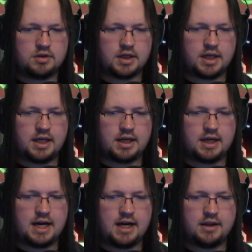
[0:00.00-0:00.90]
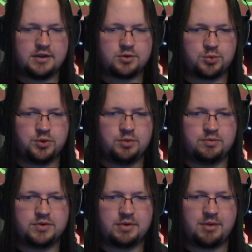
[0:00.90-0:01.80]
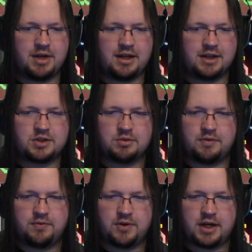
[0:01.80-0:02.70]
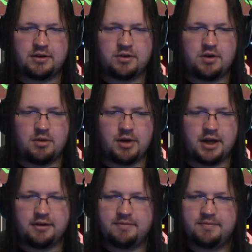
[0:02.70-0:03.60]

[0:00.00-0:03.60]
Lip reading: I can't get out of these rooms when I'm not next to a frickin' door, man.